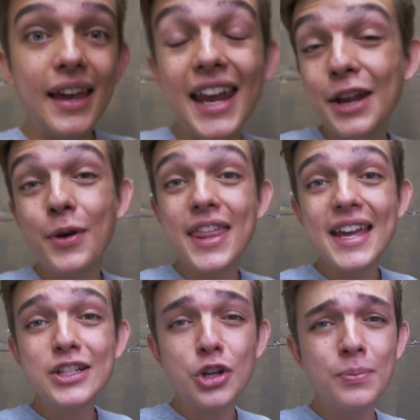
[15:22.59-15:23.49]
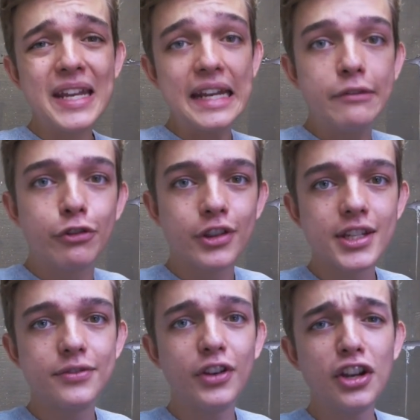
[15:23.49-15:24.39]
Anyway, that's going to be it for
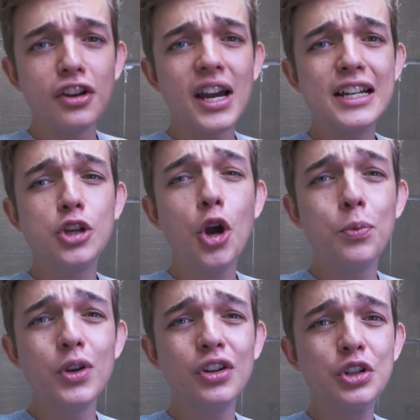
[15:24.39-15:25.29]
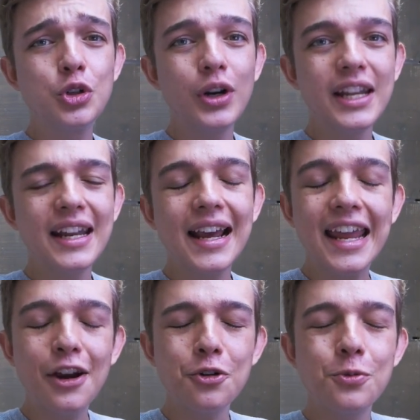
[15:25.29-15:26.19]
this video, guys. Hope you enjoyed it. I
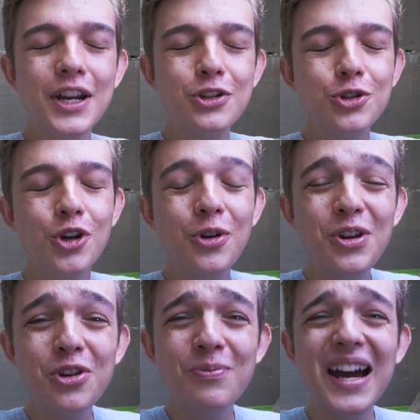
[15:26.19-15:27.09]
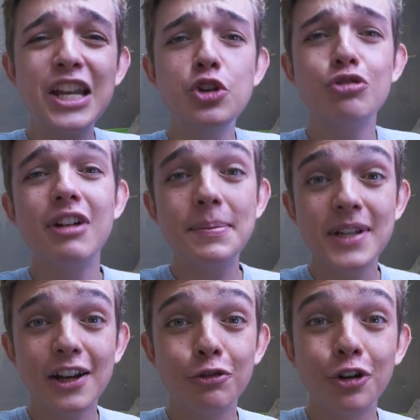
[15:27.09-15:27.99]
cannot wait to show you my new
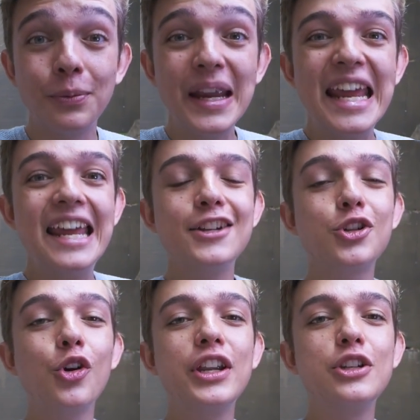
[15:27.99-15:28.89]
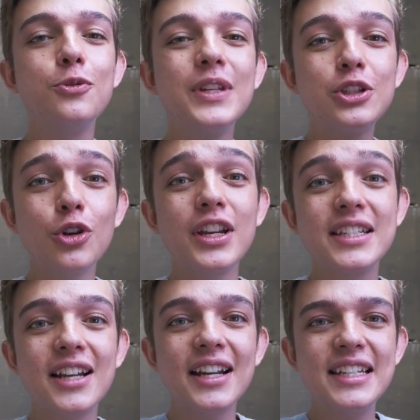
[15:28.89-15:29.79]
reptile room. It's going to be so
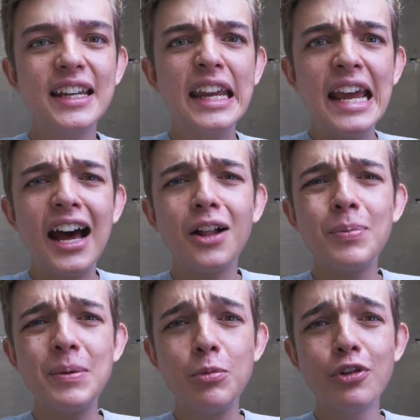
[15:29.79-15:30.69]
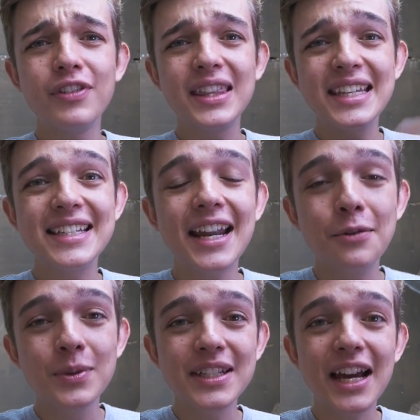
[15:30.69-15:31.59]
exciting. I'll be moving these
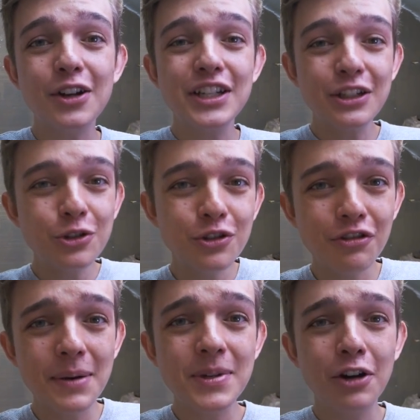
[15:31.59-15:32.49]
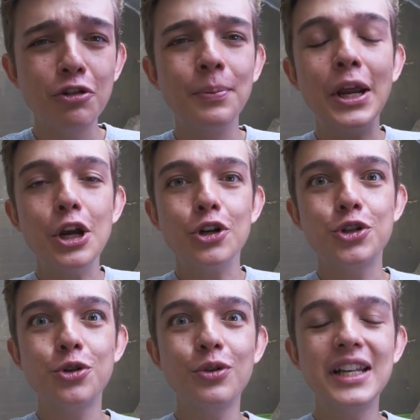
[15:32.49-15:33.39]
animals out into the reptile room
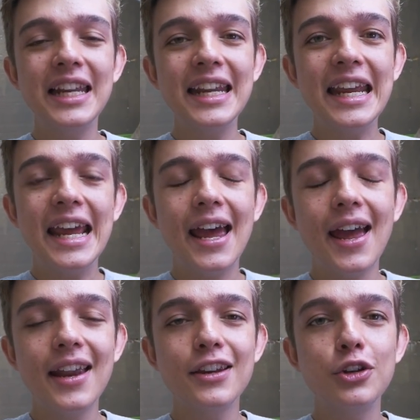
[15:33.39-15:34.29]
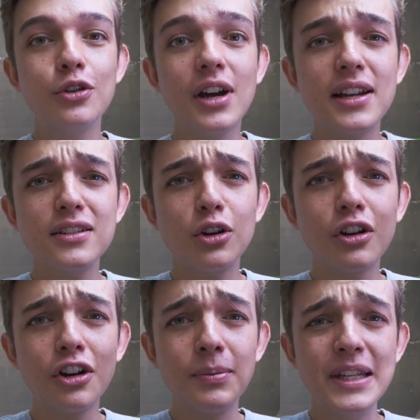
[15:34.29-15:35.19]
shortly, and you guys are
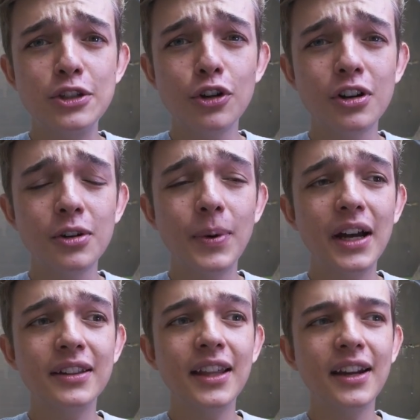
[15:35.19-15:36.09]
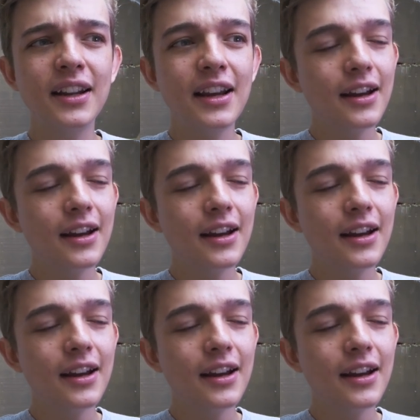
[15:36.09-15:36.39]
going to be stoked about that.